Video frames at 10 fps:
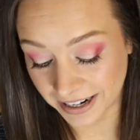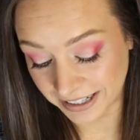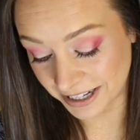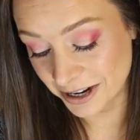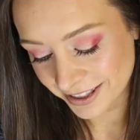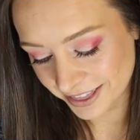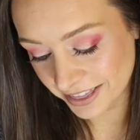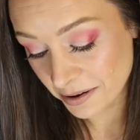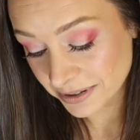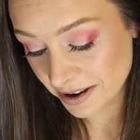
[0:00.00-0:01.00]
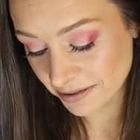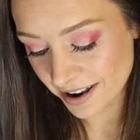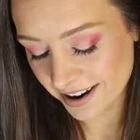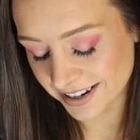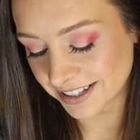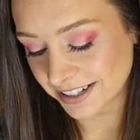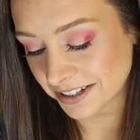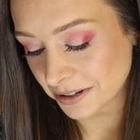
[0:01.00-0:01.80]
Uh, that was all lost.